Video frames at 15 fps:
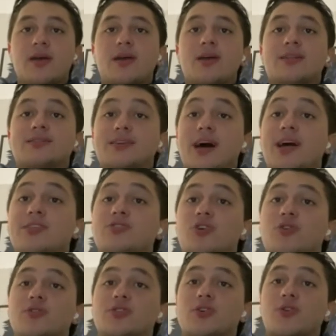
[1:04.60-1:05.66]
Tides are
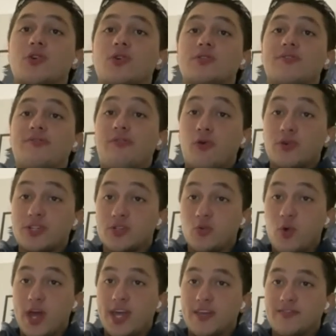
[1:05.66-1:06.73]
also called forced
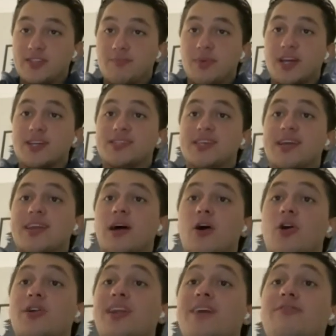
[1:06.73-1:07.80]
waves because they
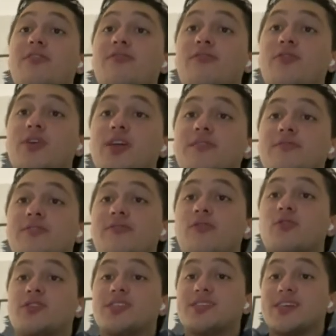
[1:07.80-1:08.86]
are never free of the
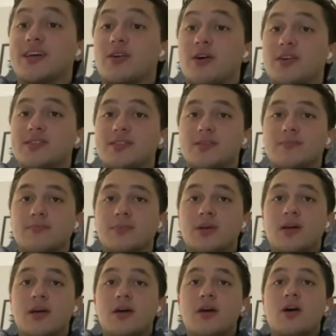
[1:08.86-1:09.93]
forces that cause them.
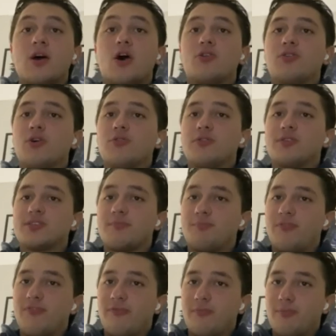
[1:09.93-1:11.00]
Although there's a
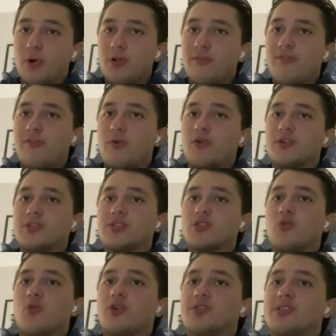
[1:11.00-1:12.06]
pull force
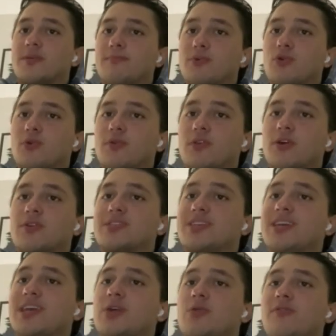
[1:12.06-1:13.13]
towards the moon, there is an
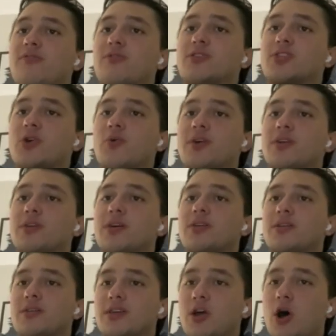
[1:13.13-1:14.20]
equal force going
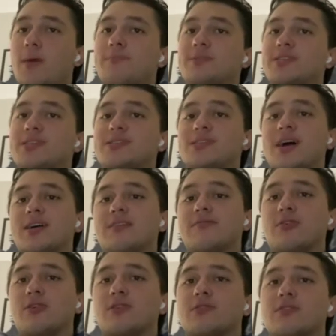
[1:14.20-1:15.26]
the opposite side of
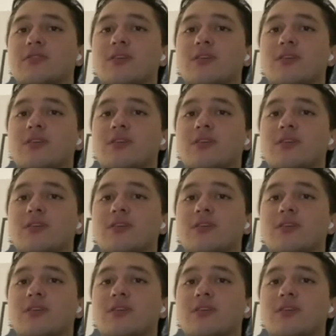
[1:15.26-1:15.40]
Earth.